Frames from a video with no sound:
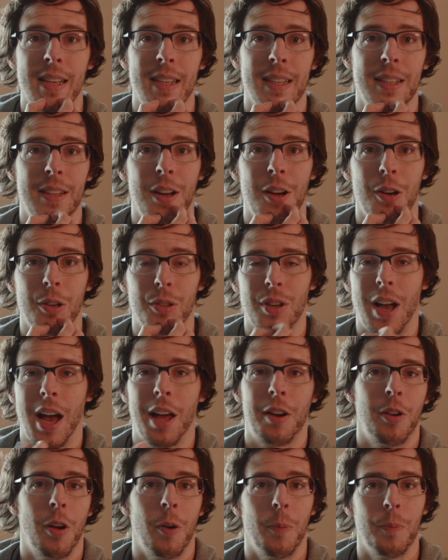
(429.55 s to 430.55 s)
You know, so I
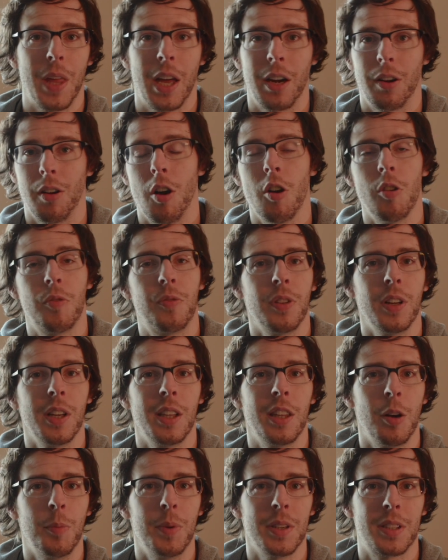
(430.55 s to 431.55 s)
don't know. Hopefully
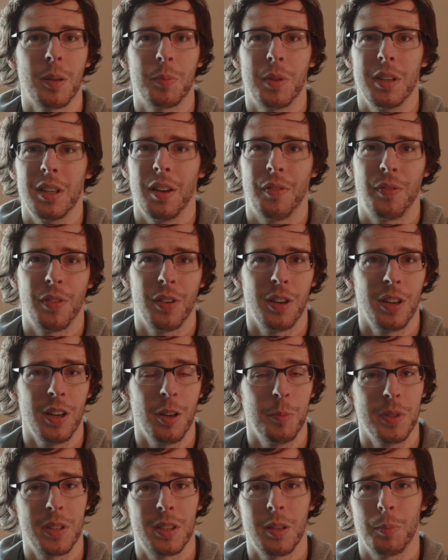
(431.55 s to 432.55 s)
there'll be something different.
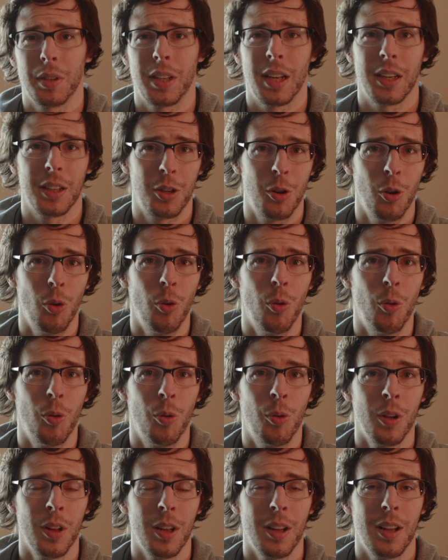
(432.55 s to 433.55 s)
It'll be something kind of cool.